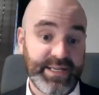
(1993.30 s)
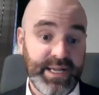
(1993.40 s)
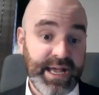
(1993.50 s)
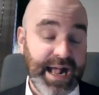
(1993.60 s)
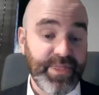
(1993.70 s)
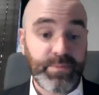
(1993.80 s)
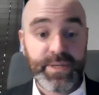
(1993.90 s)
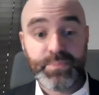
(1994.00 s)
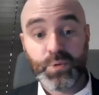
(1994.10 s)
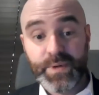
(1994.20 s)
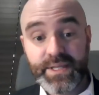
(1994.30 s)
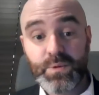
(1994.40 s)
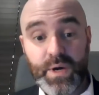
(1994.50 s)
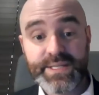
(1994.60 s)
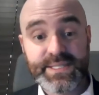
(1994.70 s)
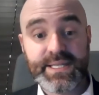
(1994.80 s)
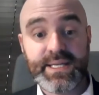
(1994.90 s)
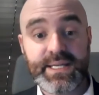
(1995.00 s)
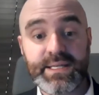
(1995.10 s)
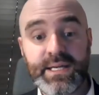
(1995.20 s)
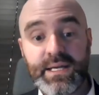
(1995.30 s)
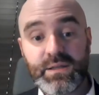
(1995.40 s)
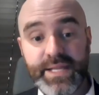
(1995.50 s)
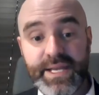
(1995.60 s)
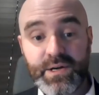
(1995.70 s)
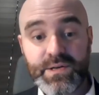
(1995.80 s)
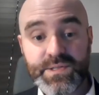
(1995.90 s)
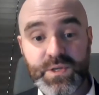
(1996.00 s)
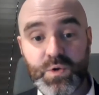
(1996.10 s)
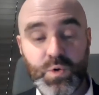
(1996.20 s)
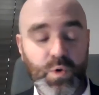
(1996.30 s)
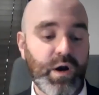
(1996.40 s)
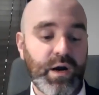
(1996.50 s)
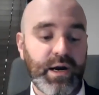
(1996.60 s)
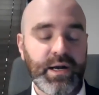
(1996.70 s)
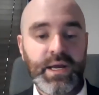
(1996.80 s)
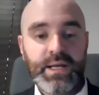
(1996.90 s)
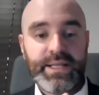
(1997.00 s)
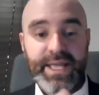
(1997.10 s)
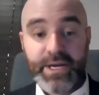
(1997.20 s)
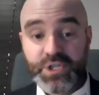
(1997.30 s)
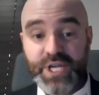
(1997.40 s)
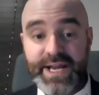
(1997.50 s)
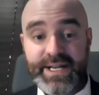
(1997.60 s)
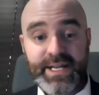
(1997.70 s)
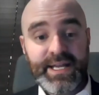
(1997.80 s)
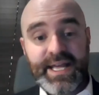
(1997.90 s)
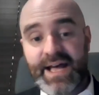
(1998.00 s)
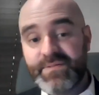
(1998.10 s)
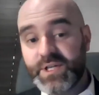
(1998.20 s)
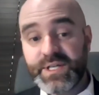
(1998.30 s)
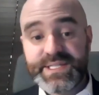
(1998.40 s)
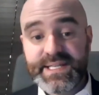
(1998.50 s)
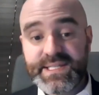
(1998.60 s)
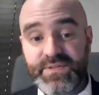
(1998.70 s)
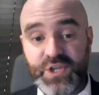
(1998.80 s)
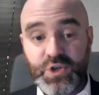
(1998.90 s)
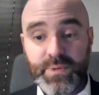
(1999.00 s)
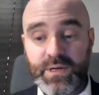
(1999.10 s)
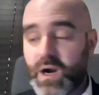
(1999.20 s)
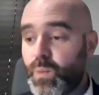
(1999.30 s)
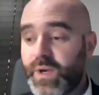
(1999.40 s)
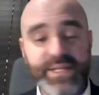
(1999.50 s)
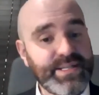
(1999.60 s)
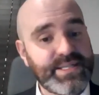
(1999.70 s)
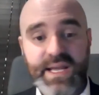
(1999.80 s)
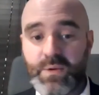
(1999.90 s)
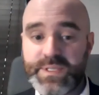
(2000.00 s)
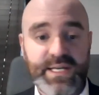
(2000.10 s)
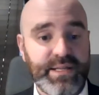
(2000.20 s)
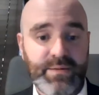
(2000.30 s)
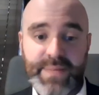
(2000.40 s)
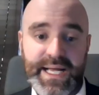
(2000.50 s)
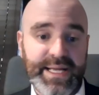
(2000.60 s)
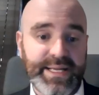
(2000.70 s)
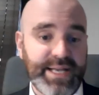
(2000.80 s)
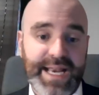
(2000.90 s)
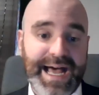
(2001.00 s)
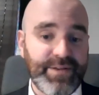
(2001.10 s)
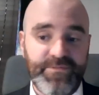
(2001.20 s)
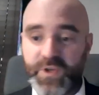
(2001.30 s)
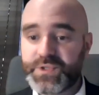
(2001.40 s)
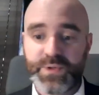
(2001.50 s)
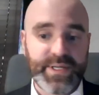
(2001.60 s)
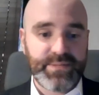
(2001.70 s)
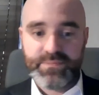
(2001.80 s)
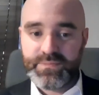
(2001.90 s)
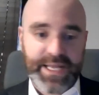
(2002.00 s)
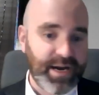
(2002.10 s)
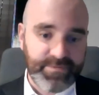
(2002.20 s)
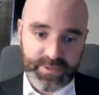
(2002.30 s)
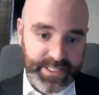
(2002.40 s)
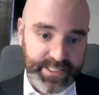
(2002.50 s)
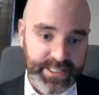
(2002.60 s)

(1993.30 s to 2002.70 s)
I think people really want to see leaders who are energetic, have a good sense of humor, are willing to say what's on their mind and not filter it carefully.